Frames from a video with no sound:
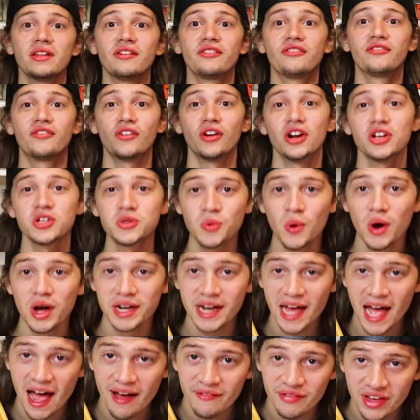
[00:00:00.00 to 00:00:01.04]
the first one
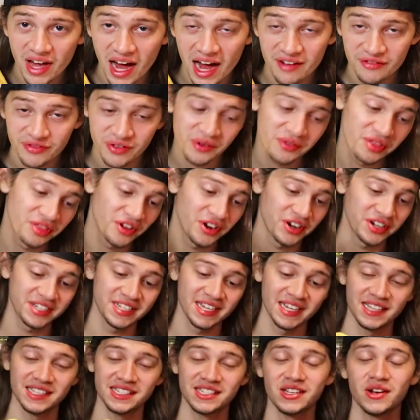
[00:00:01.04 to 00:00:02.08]
to have the iPhone
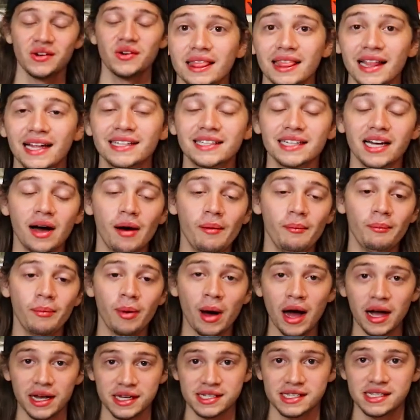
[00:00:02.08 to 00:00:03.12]
13, so let's
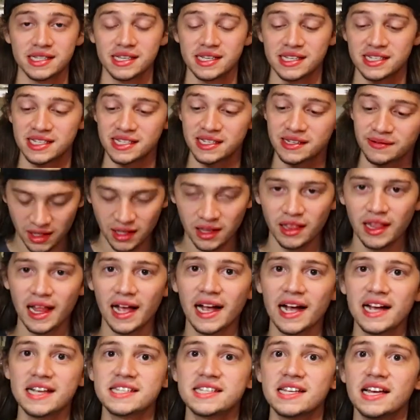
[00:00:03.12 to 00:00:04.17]
unbox this.
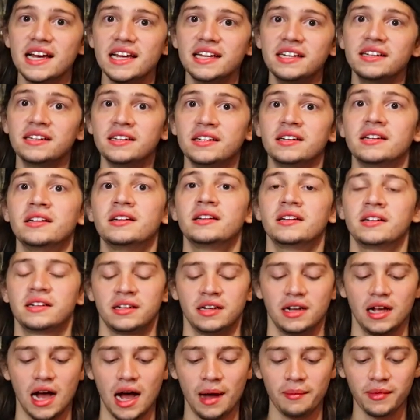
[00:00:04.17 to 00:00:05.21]
Like I said,
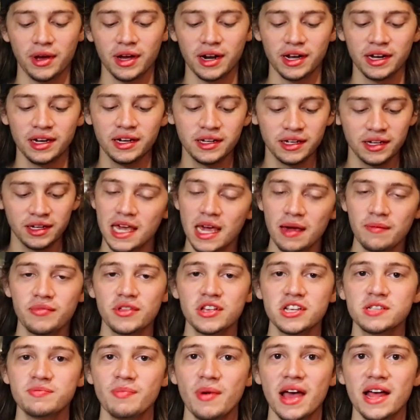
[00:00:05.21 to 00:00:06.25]
I'm gonna keep
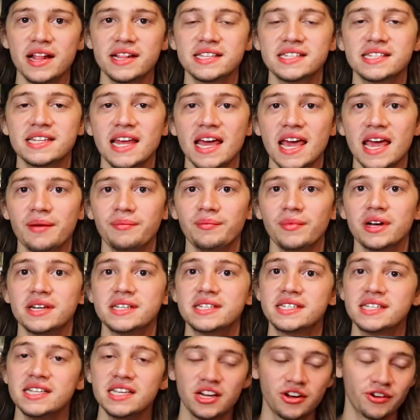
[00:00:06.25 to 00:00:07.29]
this man's name a
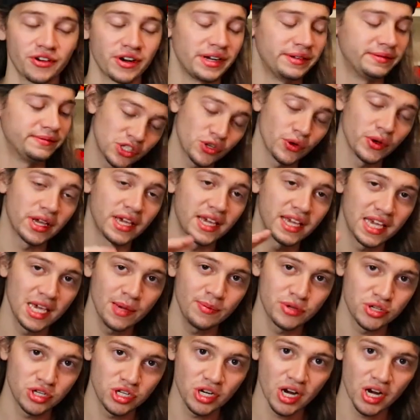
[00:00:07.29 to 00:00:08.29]
secret so he can keep his